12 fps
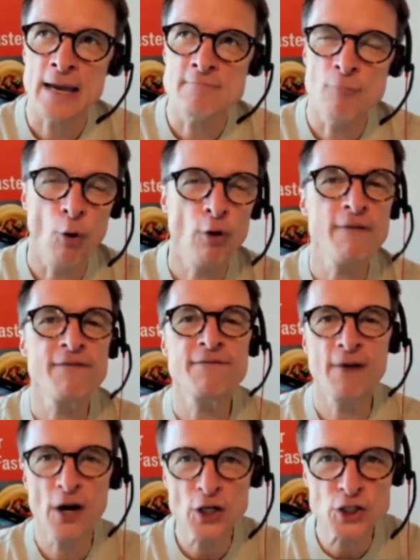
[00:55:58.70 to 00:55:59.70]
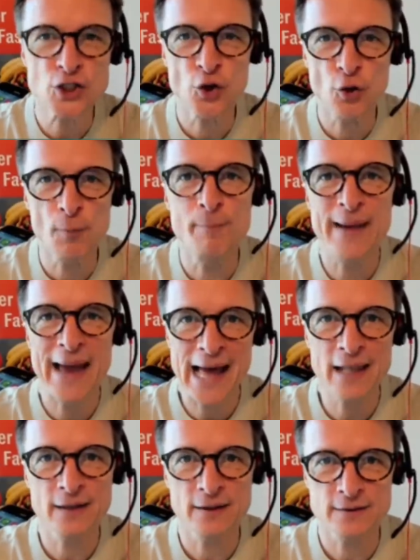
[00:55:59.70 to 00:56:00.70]
more functional
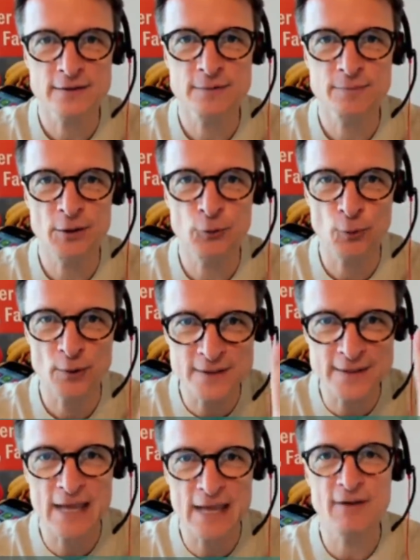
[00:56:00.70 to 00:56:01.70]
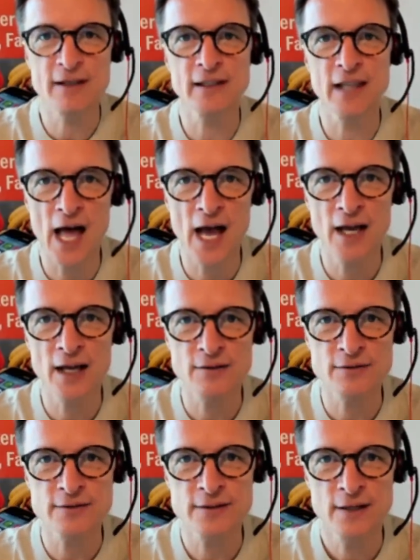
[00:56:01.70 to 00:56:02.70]
balance between saving
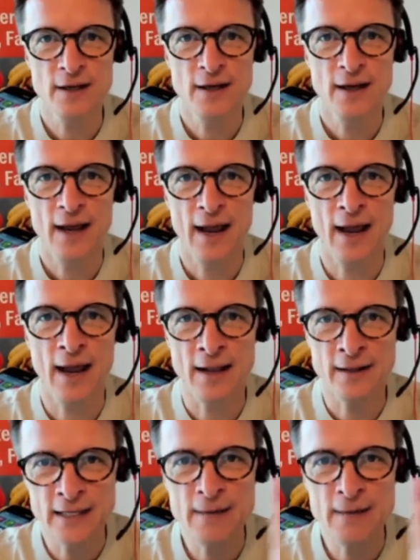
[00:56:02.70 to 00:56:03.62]
lives and